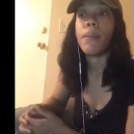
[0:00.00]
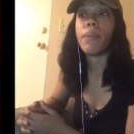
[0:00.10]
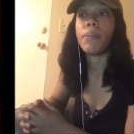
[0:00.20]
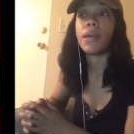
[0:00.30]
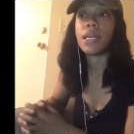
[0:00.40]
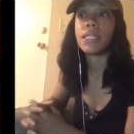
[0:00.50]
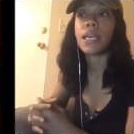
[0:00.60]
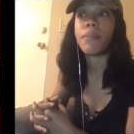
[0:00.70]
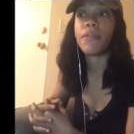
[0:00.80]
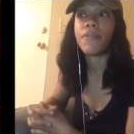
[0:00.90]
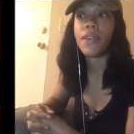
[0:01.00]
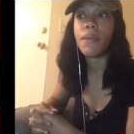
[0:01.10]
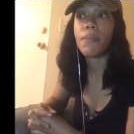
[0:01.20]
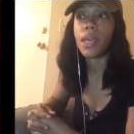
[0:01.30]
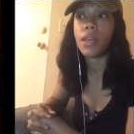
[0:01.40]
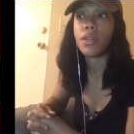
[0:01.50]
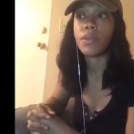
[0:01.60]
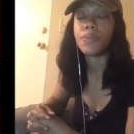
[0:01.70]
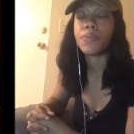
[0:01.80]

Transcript: But because I'm a female